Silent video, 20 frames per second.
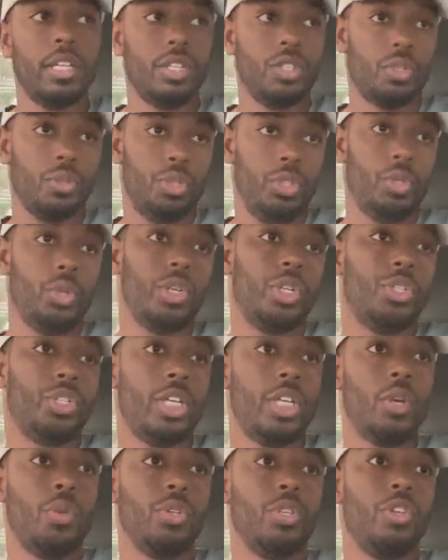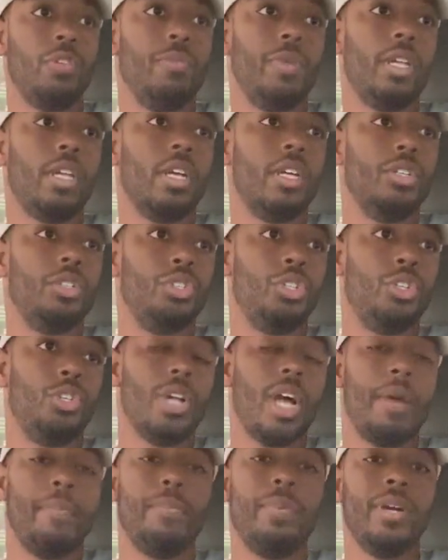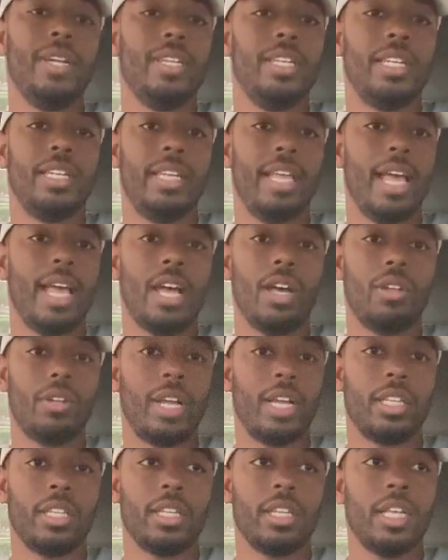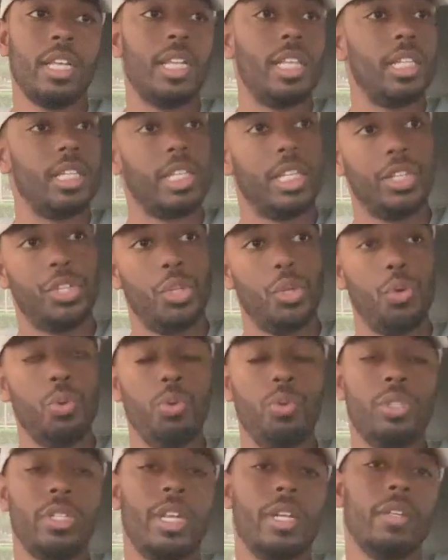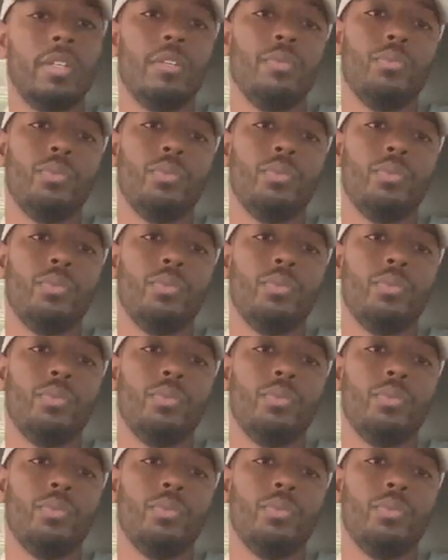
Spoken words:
So she's gonna cheat on you because you're not putting it down like the dudes that